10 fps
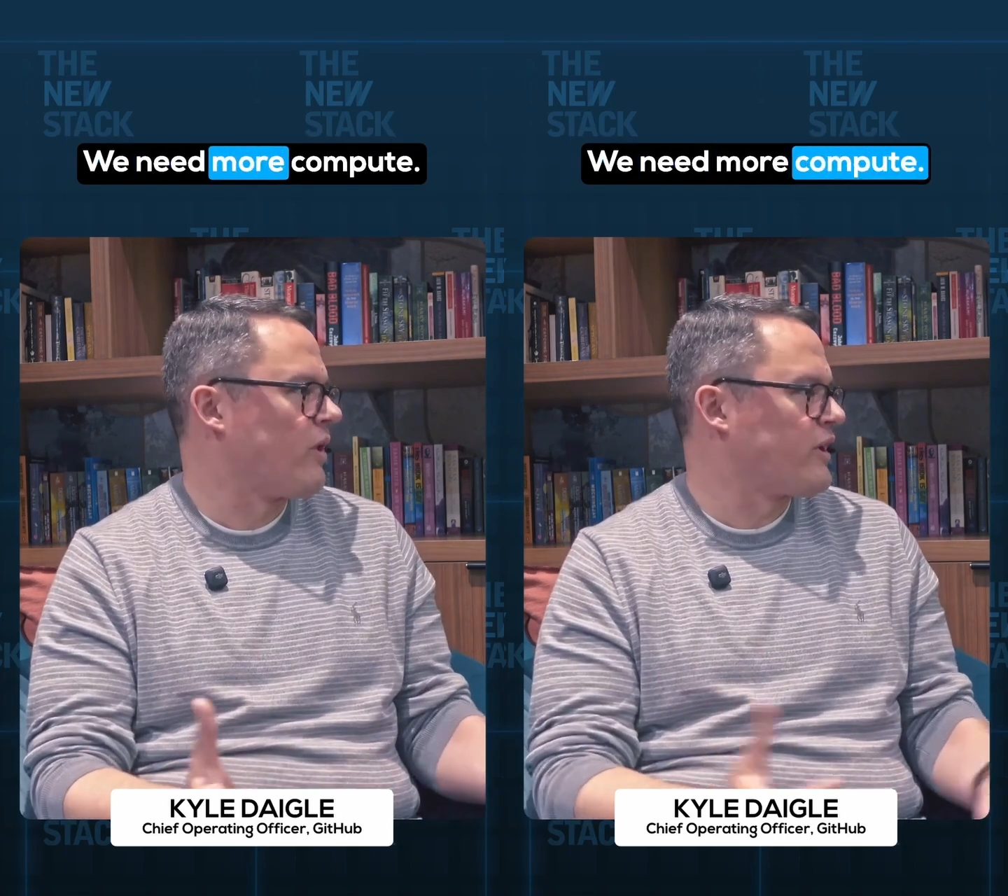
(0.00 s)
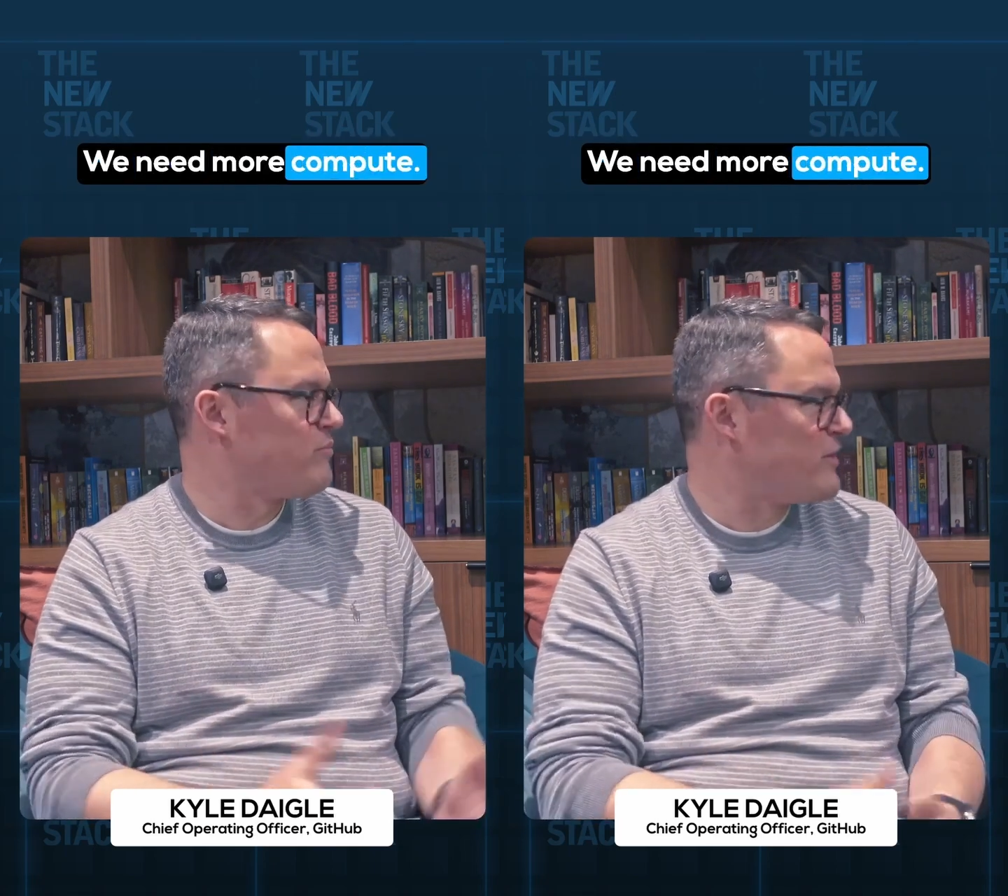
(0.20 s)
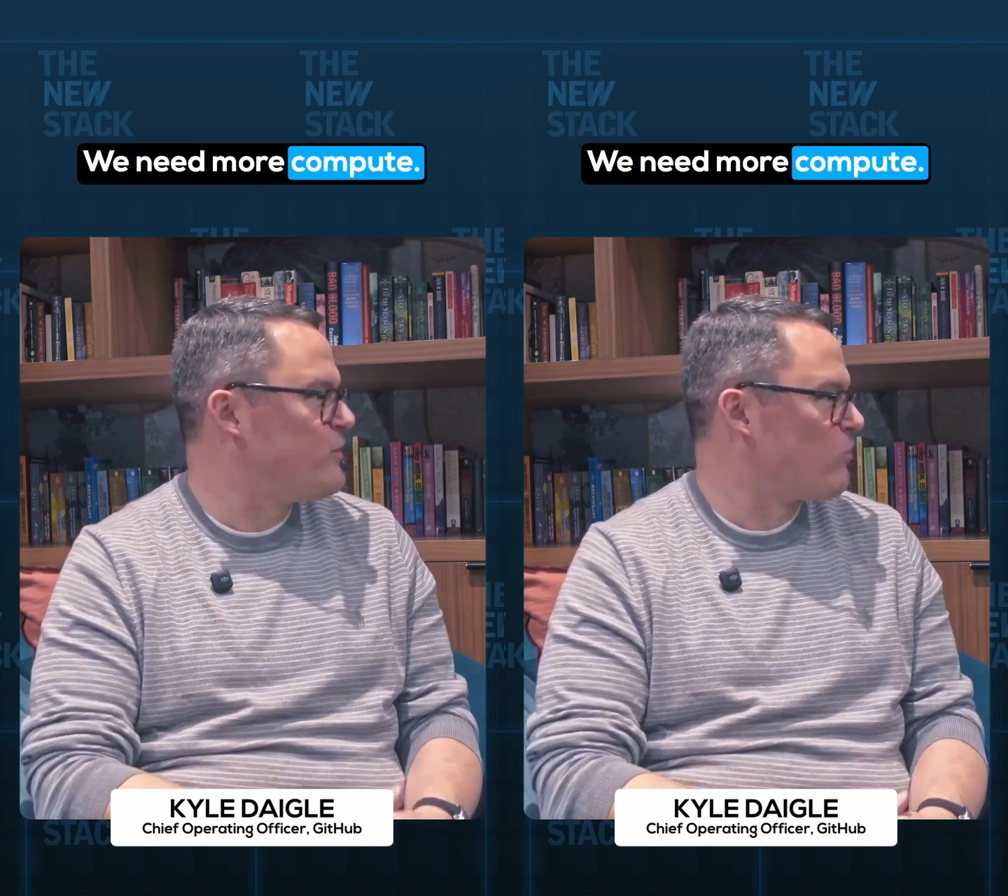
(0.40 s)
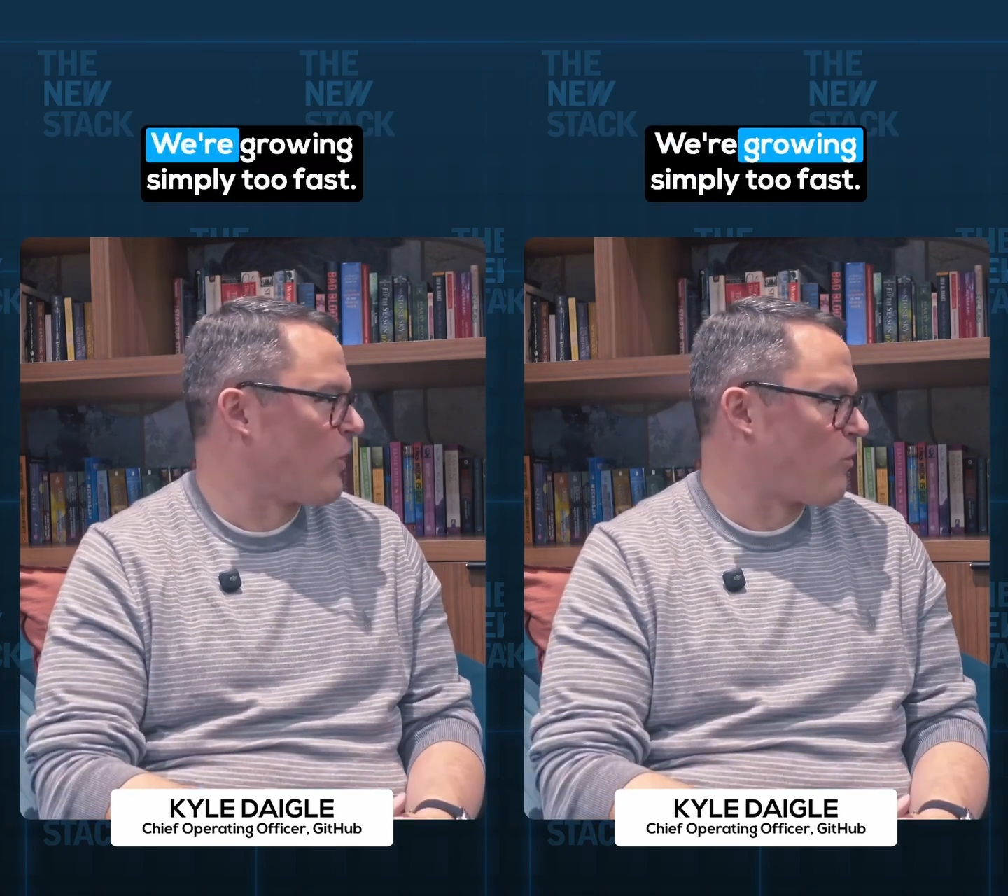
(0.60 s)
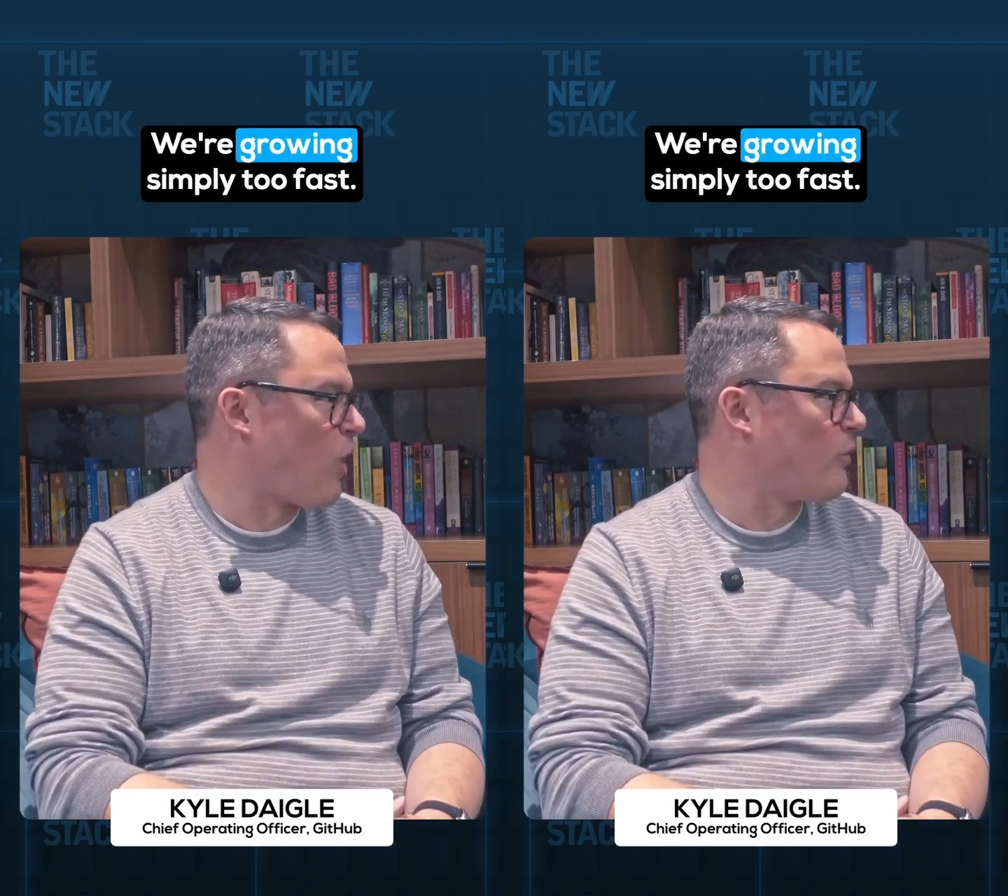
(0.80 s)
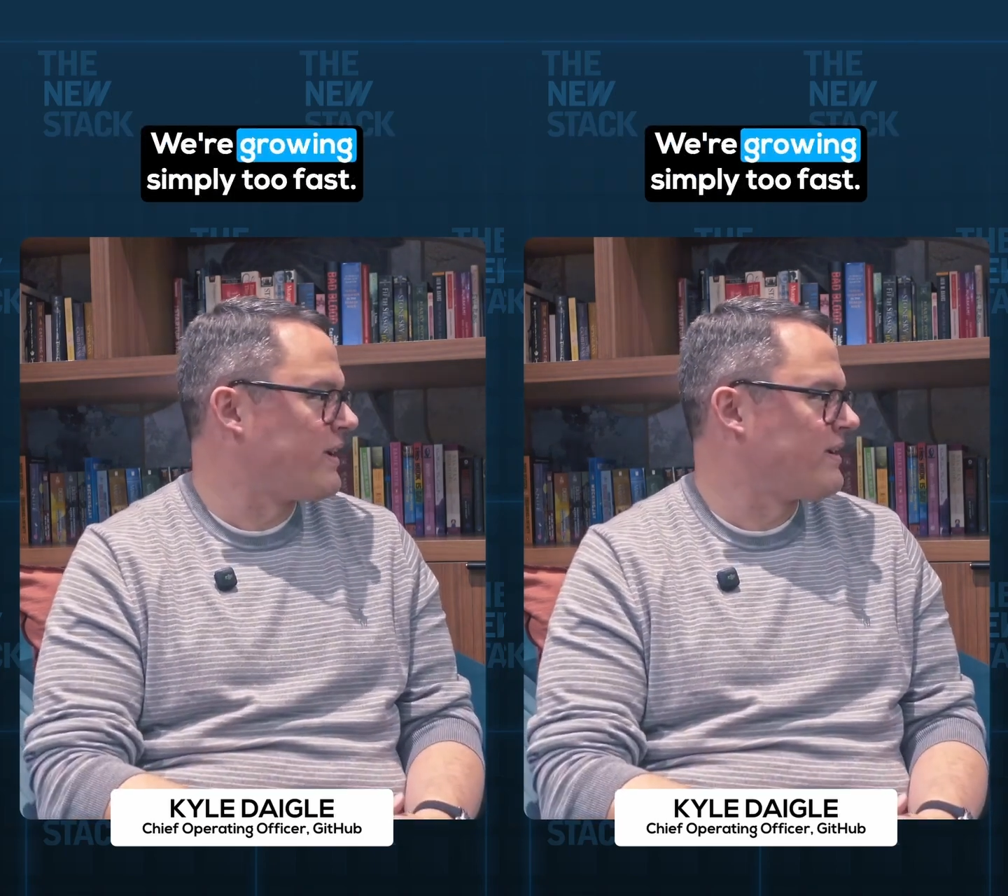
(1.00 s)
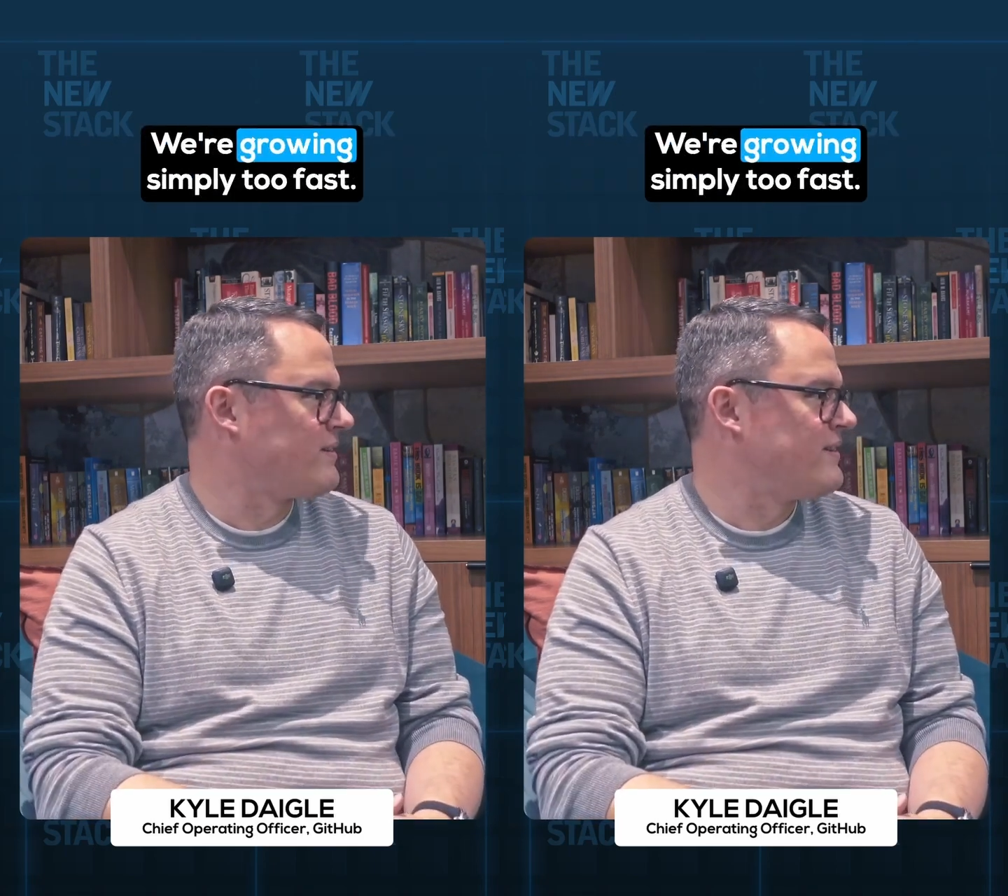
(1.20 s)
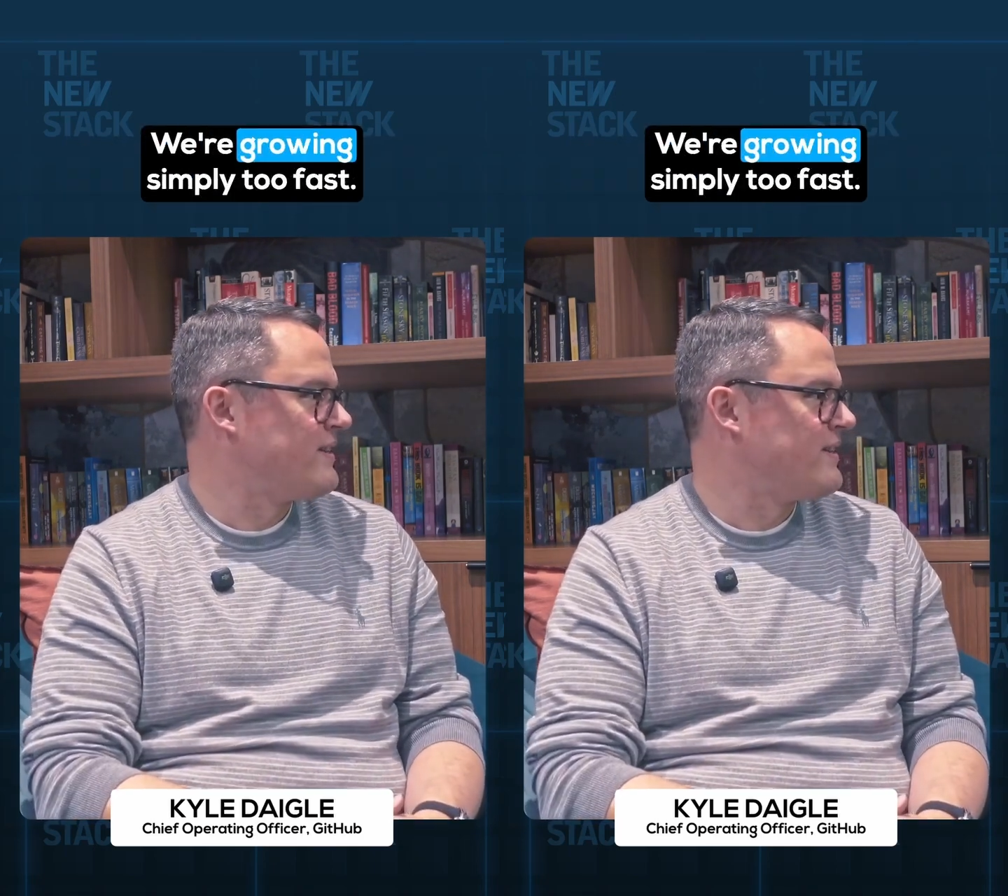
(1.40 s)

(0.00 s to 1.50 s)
compute. We're growing